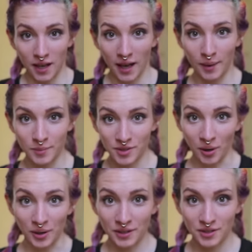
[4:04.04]
I'm
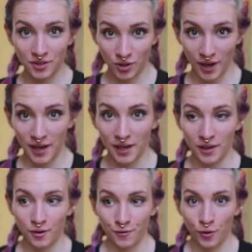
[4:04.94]
starting to
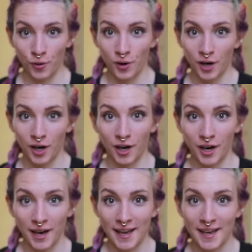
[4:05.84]
train for
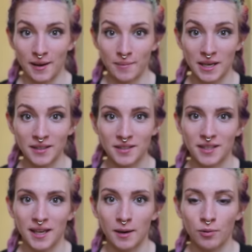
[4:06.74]
a meet
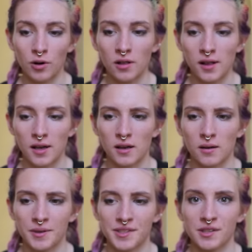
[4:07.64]
in April.
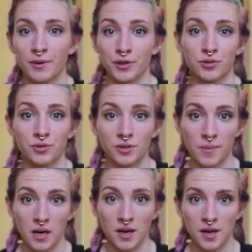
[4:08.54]
It's in Rancho
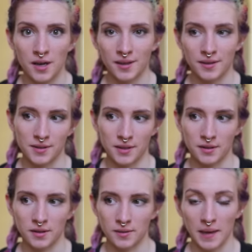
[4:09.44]
Cucamonga. I think it's
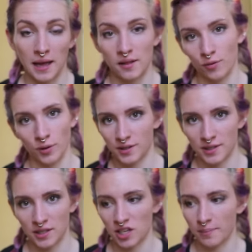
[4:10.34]
the California
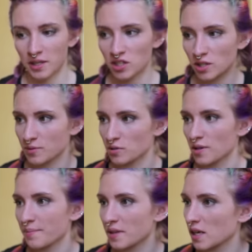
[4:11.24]
State Championships or
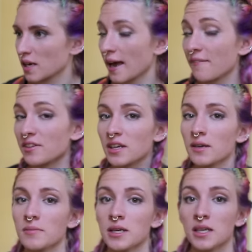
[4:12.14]
something. I haven't done
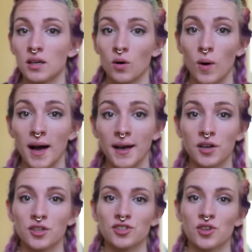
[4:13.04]
a meet in a
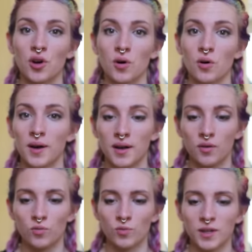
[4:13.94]
while, so
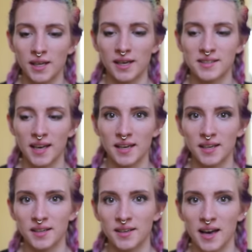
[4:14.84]
really excited.